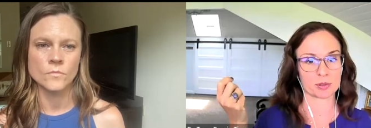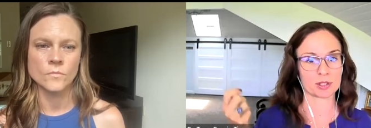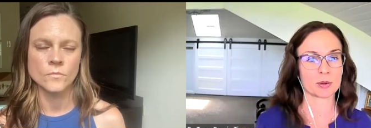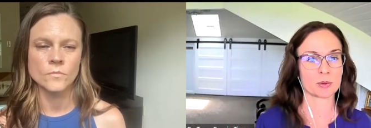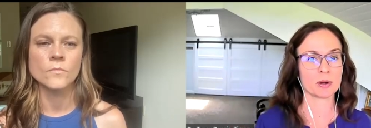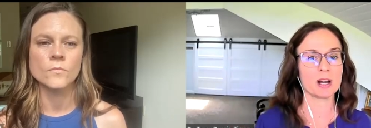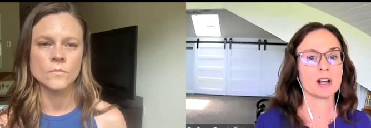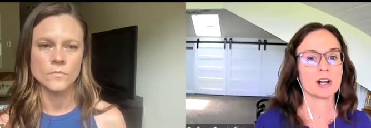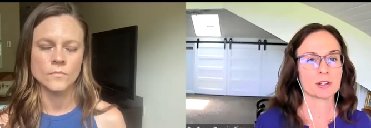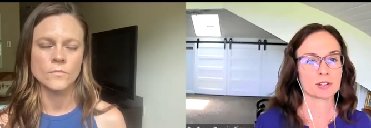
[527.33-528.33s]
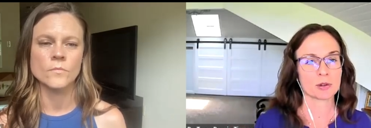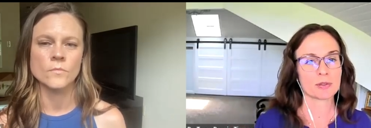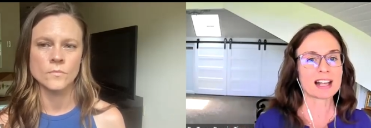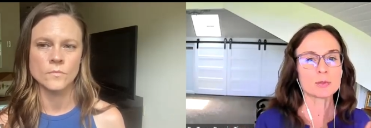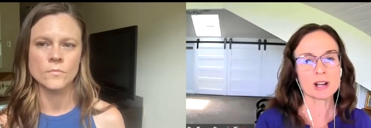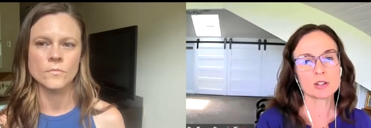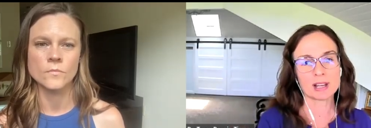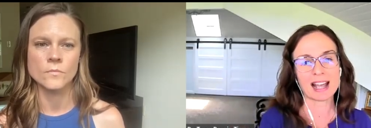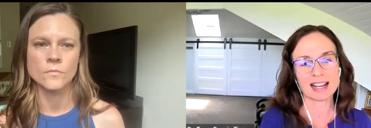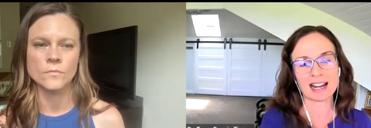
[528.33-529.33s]
Speaker 1: So so that's why you
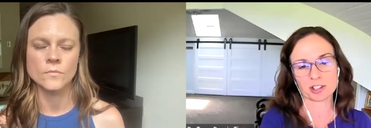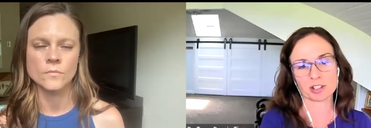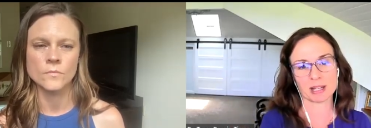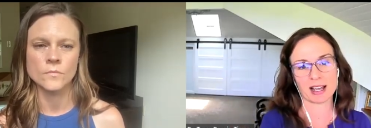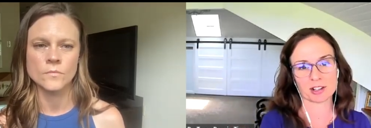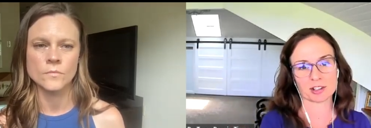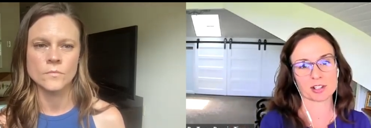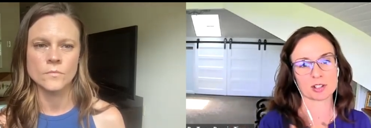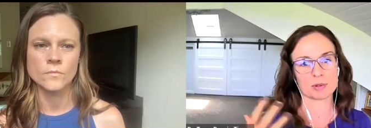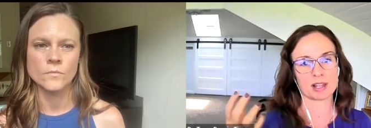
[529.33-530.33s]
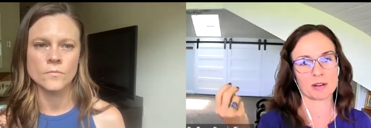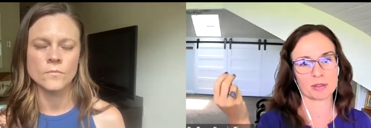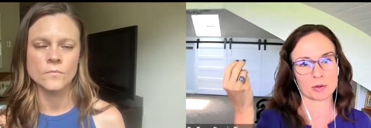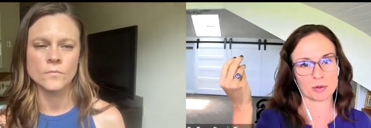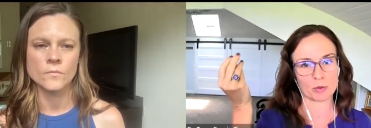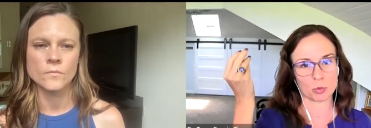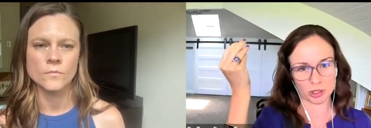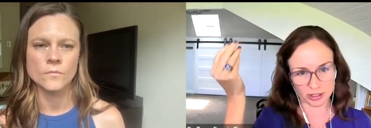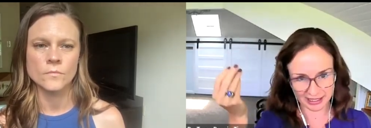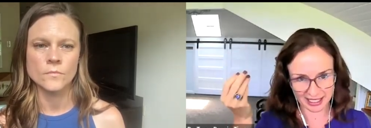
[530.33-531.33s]
can actually be anxious without the, the
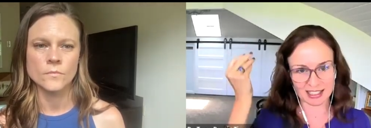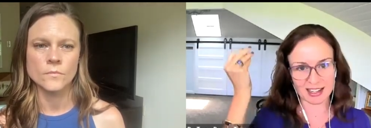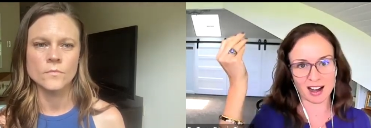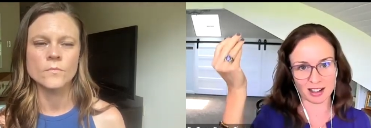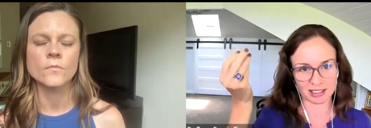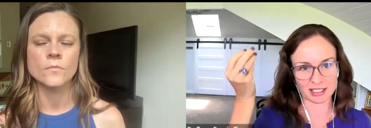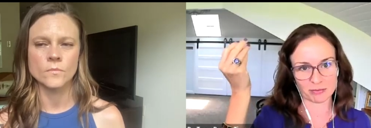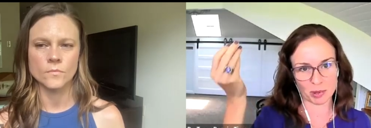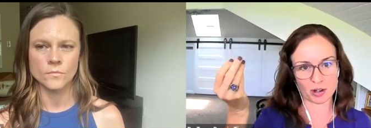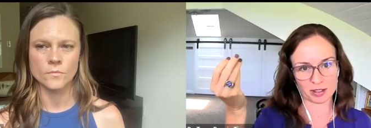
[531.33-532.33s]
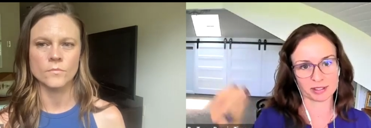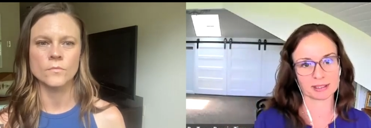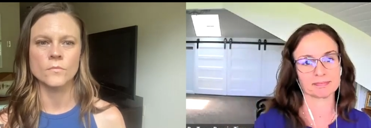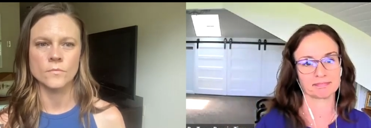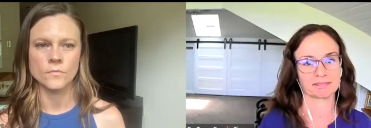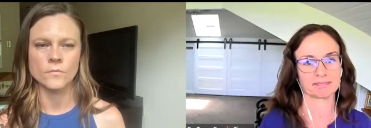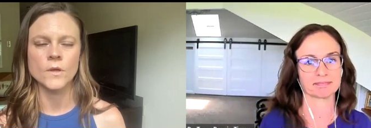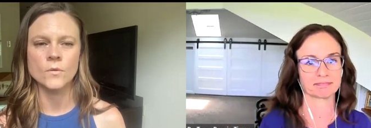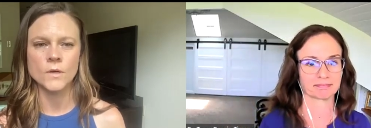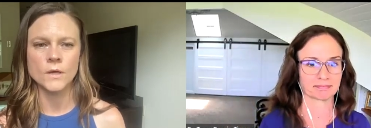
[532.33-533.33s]
worrying cognitive part of it.
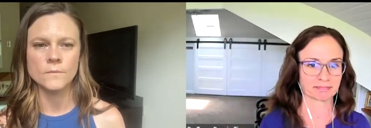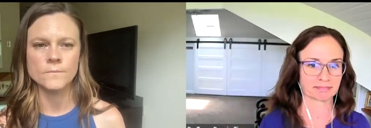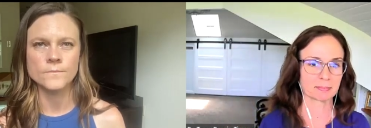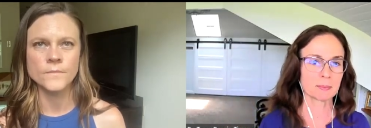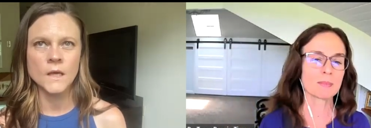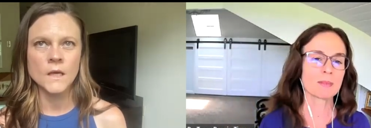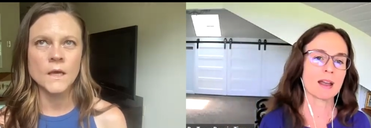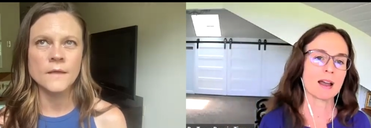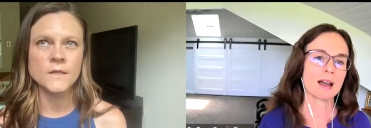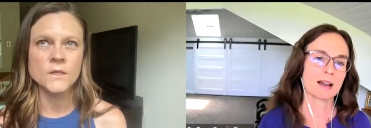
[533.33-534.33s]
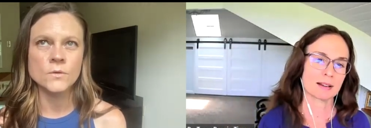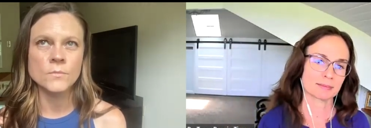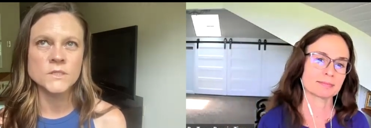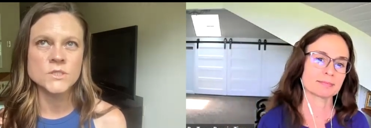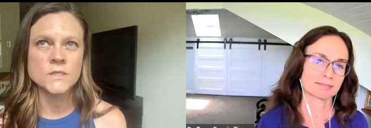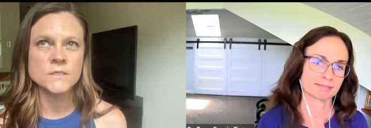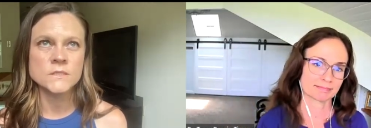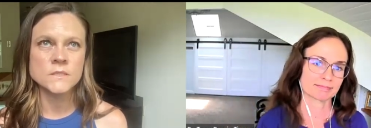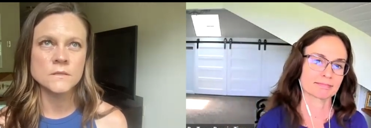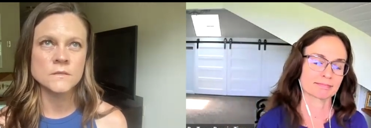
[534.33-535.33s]
Speaker 2: Okay. And then you mentioned
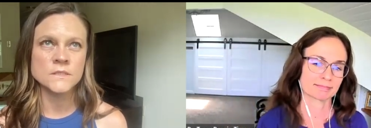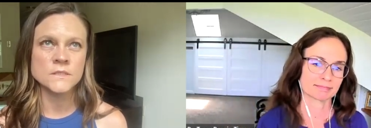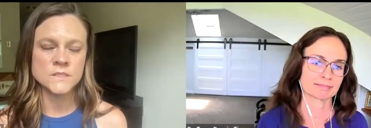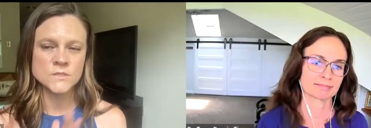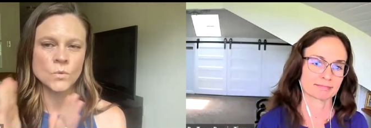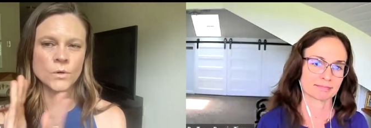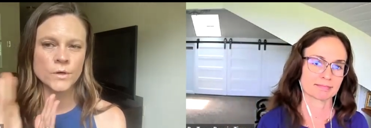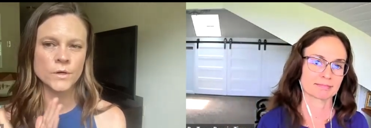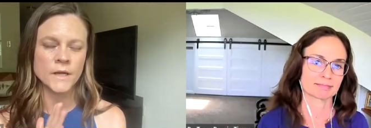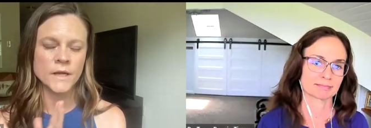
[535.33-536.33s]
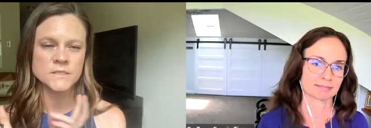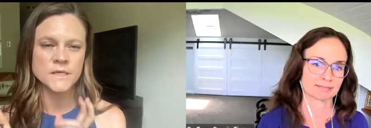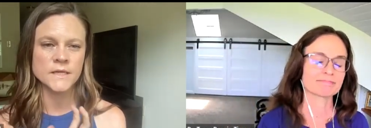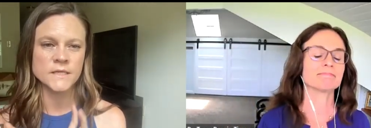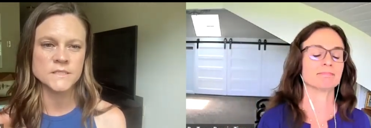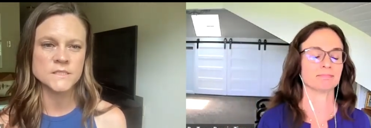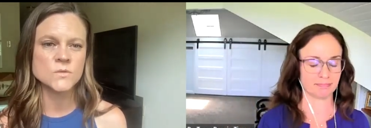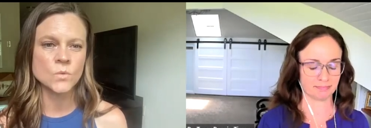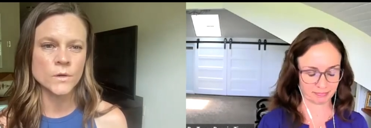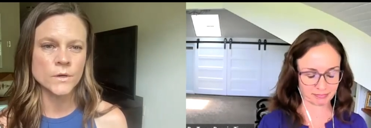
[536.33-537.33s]
the disorder, anxiety
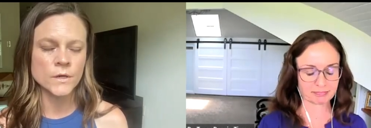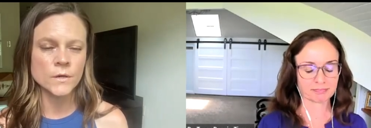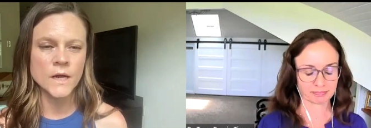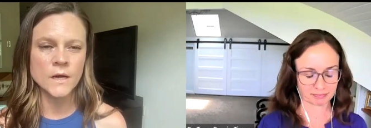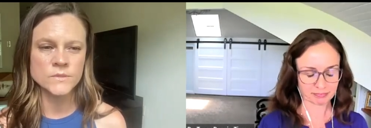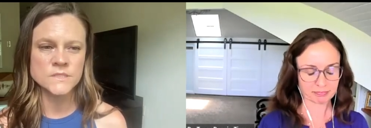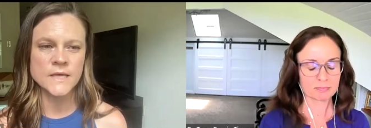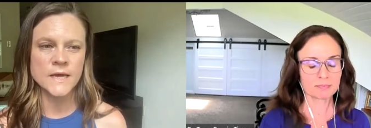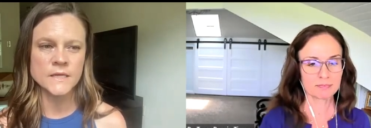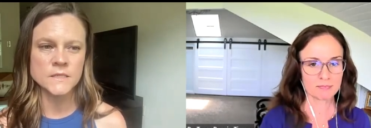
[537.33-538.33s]
disorder. Mm-hmm. How is that